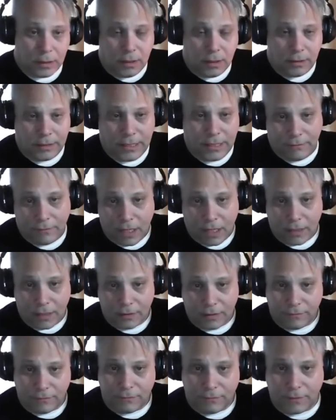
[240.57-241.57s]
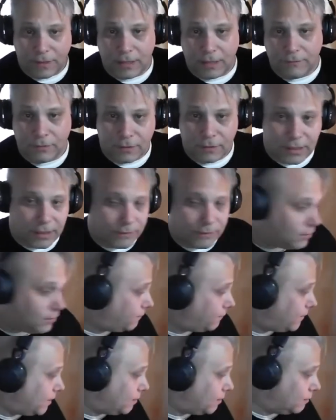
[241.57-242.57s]
They have a lot of different flavors. I've just
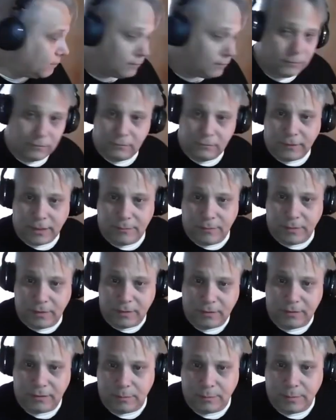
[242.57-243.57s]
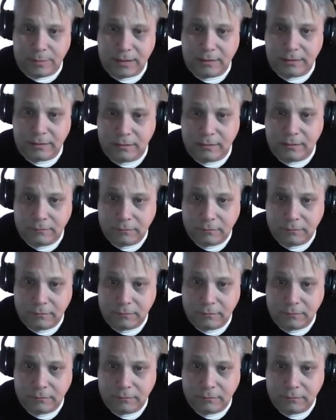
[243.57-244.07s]
found lemon is the best.